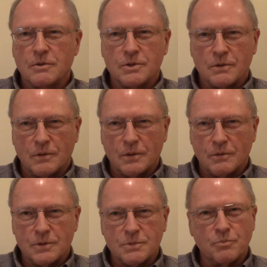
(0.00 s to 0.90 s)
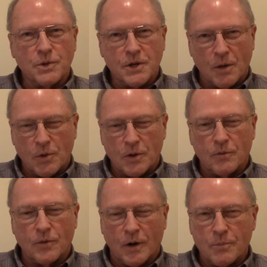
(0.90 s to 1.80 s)
It was becoming a
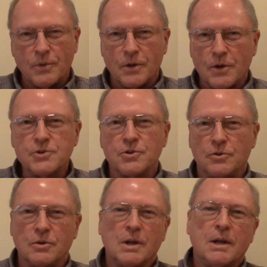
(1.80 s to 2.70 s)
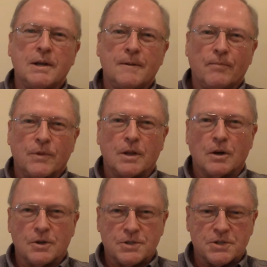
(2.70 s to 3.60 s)
very big issue in
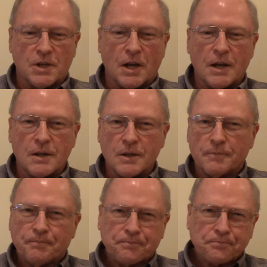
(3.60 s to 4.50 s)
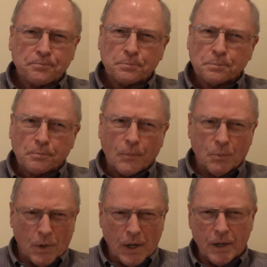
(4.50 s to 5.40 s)
our society.
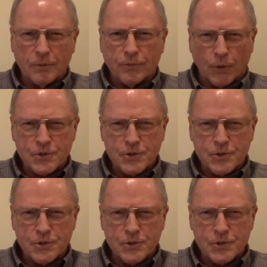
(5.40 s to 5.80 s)
My first